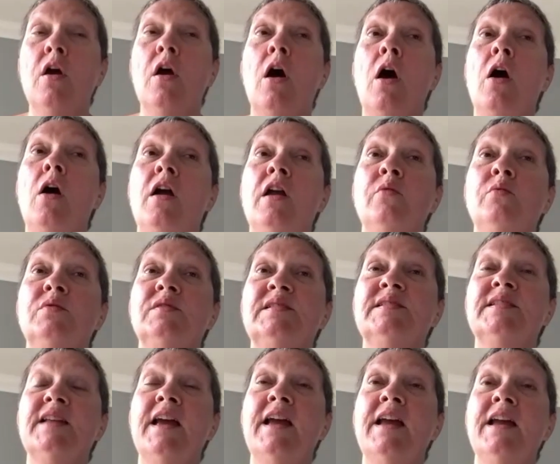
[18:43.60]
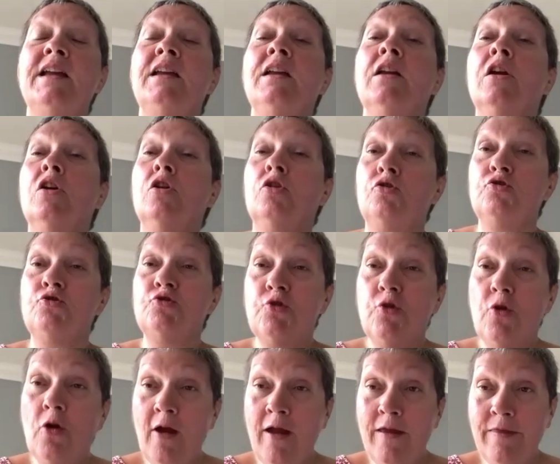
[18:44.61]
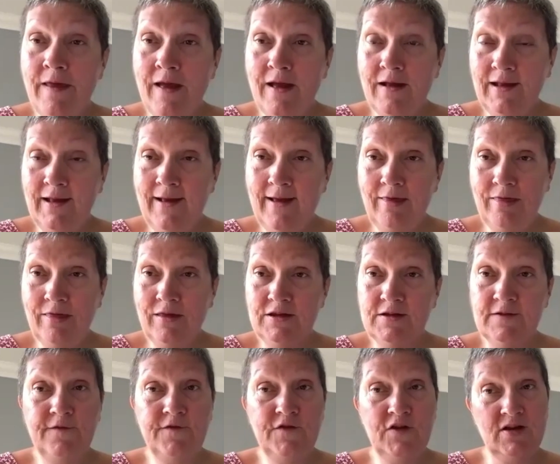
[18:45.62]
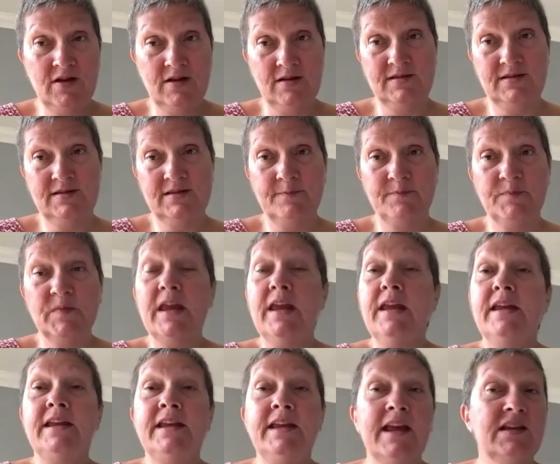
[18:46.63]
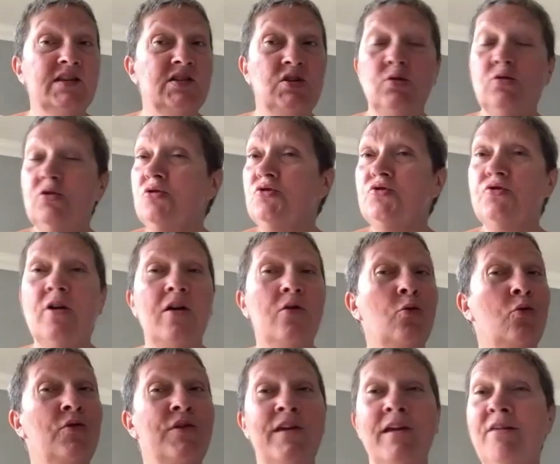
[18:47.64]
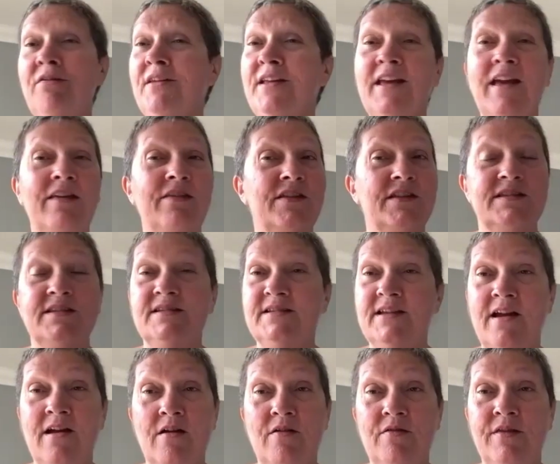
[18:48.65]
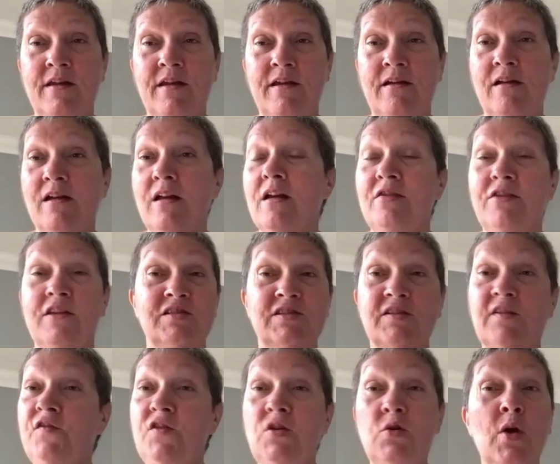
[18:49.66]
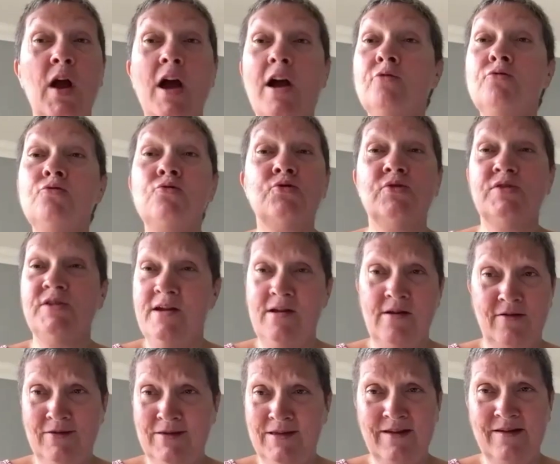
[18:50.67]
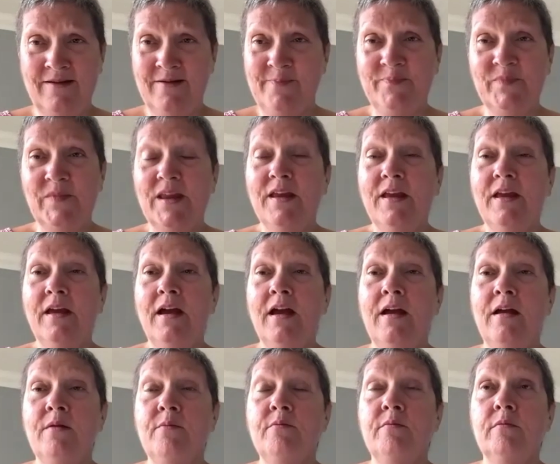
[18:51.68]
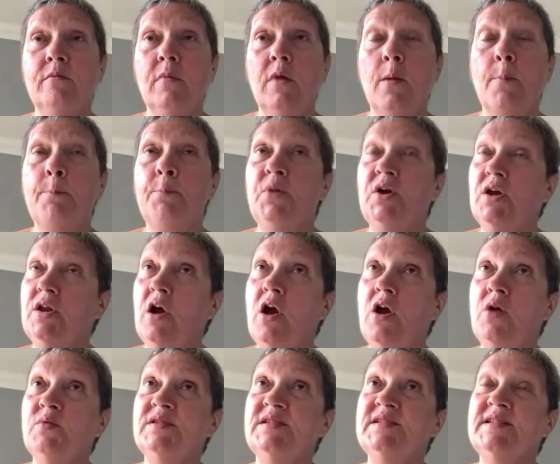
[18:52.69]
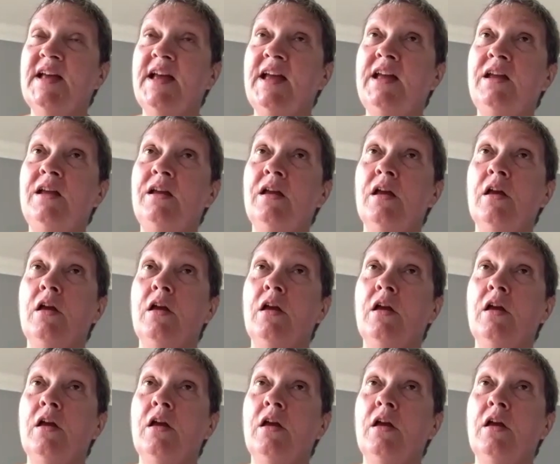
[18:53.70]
I would say try that catheter first. Yes, you can try all the other catheters out there. There's a few hundred out there. Um, but I would say